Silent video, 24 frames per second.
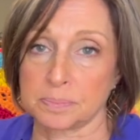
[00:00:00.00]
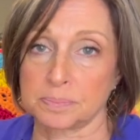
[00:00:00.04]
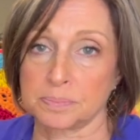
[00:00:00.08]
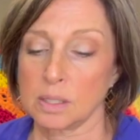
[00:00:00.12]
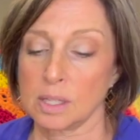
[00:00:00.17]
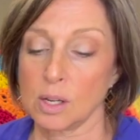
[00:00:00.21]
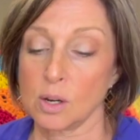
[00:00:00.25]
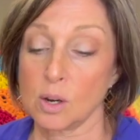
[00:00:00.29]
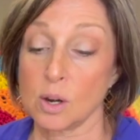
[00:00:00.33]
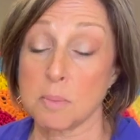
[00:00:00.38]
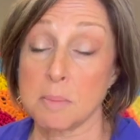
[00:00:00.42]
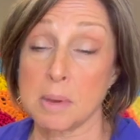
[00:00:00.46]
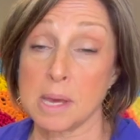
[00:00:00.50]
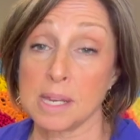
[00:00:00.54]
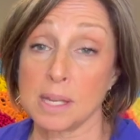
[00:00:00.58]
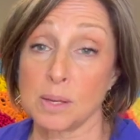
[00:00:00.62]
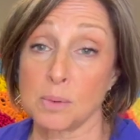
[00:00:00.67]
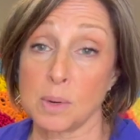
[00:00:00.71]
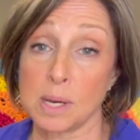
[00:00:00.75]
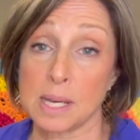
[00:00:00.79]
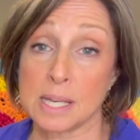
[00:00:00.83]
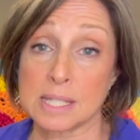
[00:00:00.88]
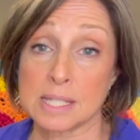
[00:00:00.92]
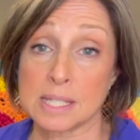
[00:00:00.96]
There are many
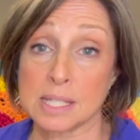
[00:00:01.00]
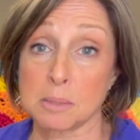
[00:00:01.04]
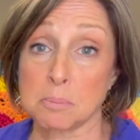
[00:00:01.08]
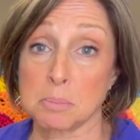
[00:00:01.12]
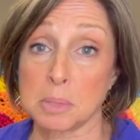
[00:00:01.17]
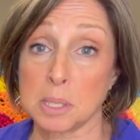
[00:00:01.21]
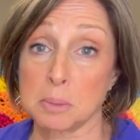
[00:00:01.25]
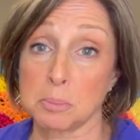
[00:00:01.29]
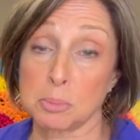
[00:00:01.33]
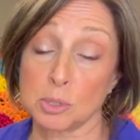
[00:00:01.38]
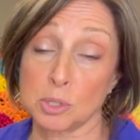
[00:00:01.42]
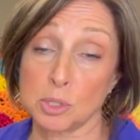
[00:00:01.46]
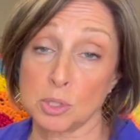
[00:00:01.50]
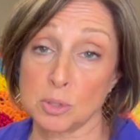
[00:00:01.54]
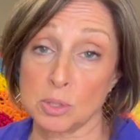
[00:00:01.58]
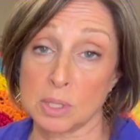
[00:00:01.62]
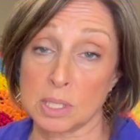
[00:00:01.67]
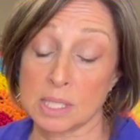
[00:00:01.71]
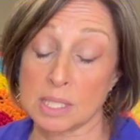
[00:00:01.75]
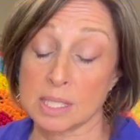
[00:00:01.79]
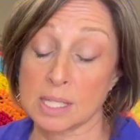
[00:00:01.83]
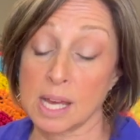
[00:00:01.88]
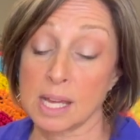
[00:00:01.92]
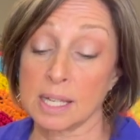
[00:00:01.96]
ways that people do
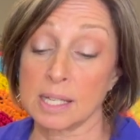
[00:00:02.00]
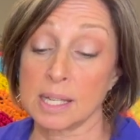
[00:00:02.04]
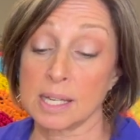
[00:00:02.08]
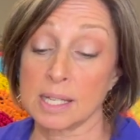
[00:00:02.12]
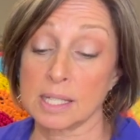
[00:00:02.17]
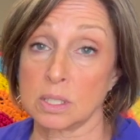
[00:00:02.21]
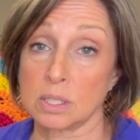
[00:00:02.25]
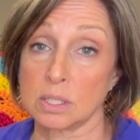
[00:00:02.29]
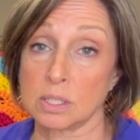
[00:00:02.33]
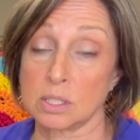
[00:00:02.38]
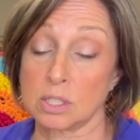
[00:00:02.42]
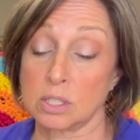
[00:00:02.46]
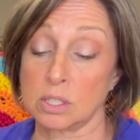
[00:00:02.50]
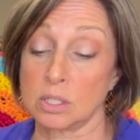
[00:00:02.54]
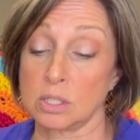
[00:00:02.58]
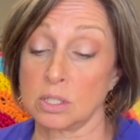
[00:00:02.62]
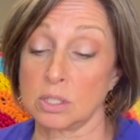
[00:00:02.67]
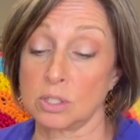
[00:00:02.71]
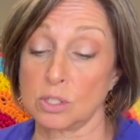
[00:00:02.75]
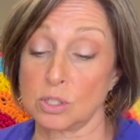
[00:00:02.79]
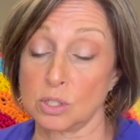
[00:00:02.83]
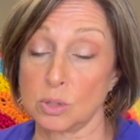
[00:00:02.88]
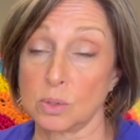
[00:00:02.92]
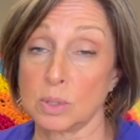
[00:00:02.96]
this. I like
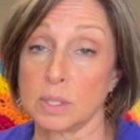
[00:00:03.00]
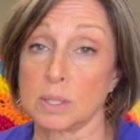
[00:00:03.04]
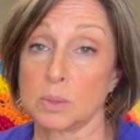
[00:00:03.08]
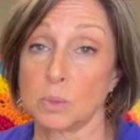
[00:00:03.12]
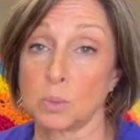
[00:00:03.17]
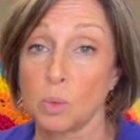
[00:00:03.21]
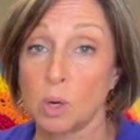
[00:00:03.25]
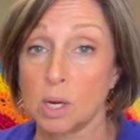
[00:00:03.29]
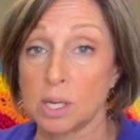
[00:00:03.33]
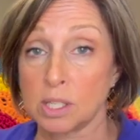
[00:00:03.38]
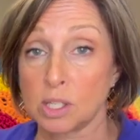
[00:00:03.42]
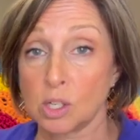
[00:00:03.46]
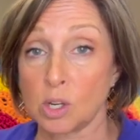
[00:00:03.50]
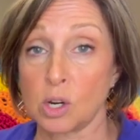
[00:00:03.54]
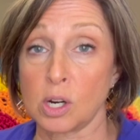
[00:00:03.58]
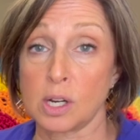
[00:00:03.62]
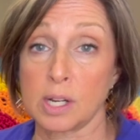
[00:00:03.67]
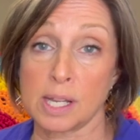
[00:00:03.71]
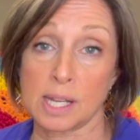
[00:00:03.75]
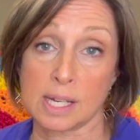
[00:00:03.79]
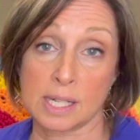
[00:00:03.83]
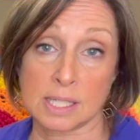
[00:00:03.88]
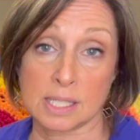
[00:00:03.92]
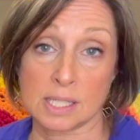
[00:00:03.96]
to do it 1 yard
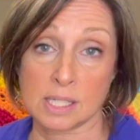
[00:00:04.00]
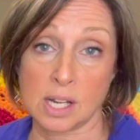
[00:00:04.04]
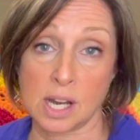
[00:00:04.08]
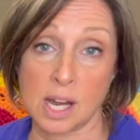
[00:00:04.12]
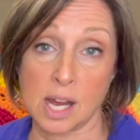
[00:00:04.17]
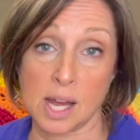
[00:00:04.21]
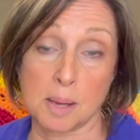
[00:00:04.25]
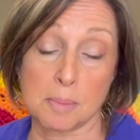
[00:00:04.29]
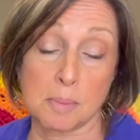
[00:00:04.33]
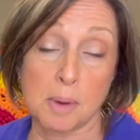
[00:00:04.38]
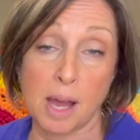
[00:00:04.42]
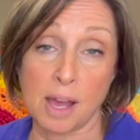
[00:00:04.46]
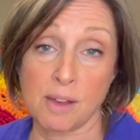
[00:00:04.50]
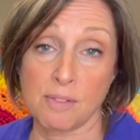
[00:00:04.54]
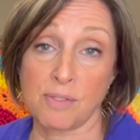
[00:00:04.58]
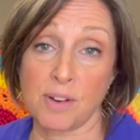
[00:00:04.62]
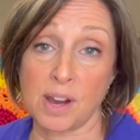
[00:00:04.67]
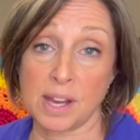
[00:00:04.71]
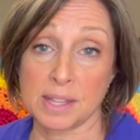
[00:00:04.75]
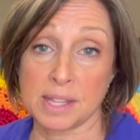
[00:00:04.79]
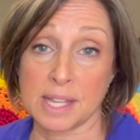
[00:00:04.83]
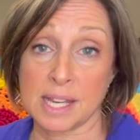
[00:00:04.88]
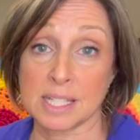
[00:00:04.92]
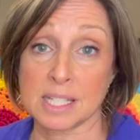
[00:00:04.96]
at a time. I
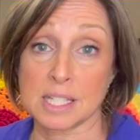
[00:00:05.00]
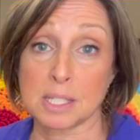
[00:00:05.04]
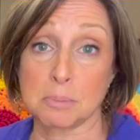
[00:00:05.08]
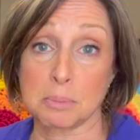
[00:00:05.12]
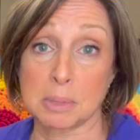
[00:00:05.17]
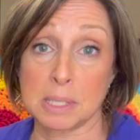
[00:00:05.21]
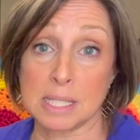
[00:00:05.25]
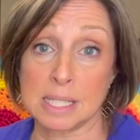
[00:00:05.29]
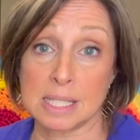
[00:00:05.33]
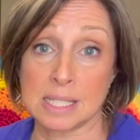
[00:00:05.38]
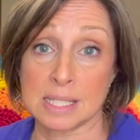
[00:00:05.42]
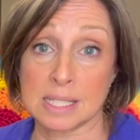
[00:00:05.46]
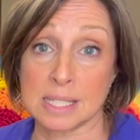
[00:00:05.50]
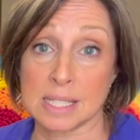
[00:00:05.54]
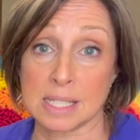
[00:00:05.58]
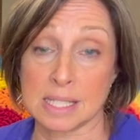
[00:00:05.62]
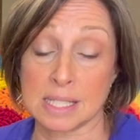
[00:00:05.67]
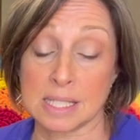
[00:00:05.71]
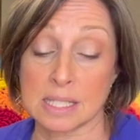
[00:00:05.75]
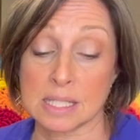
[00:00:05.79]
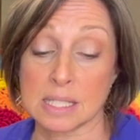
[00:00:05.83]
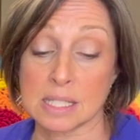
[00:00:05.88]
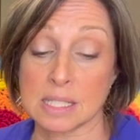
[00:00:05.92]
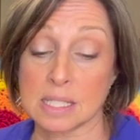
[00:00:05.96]
find that to be
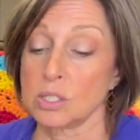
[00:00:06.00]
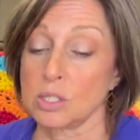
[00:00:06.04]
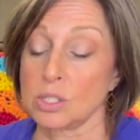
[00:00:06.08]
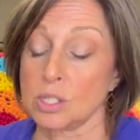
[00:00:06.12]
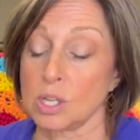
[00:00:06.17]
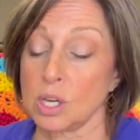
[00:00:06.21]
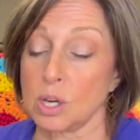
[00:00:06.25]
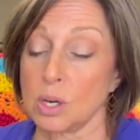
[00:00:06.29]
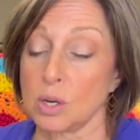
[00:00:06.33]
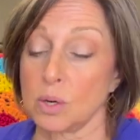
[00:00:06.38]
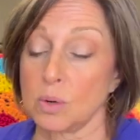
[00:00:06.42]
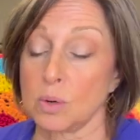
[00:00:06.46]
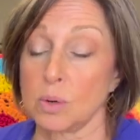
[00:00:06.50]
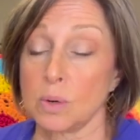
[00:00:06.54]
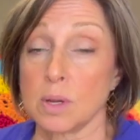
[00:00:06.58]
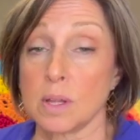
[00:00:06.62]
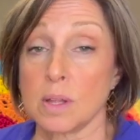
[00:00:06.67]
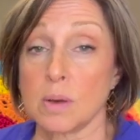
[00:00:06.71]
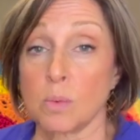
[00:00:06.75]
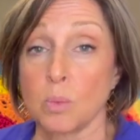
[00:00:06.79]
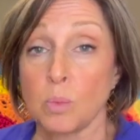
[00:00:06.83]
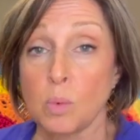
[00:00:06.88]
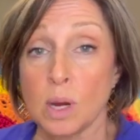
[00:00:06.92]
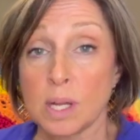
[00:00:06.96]
easiest. So
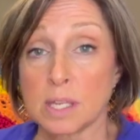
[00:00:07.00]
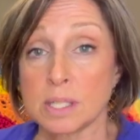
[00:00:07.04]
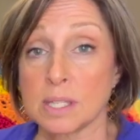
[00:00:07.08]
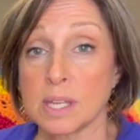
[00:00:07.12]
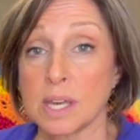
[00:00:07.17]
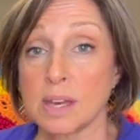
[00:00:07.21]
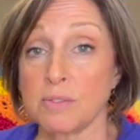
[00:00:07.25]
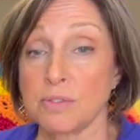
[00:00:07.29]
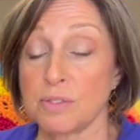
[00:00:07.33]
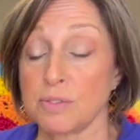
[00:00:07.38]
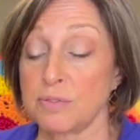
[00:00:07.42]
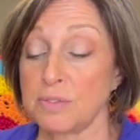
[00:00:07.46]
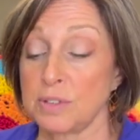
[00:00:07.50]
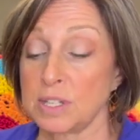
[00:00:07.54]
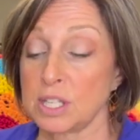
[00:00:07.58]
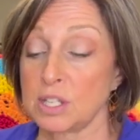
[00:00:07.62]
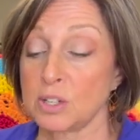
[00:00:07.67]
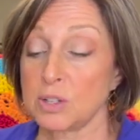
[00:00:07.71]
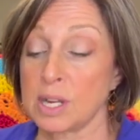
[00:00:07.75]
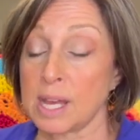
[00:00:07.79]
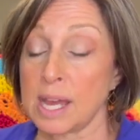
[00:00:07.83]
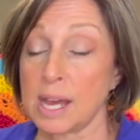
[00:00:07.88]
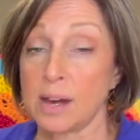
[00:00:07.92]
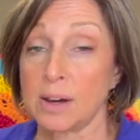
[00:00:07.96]
once I've
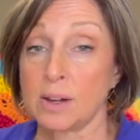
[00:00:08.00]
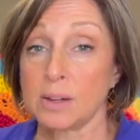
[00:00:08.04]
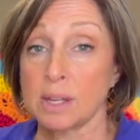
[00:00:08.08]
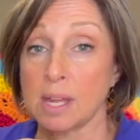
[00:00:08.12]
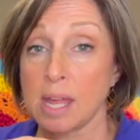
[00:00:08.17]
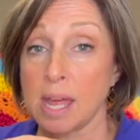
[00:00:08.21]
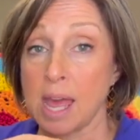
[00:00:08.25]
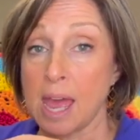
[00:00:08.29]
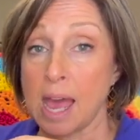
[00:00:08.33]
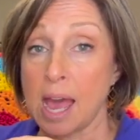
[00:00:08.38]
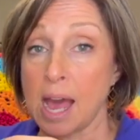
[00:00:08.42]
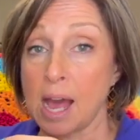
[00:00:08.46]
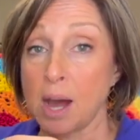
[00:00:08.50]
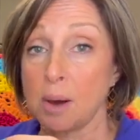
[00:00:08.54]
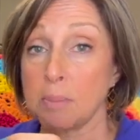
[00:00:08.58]
figured out how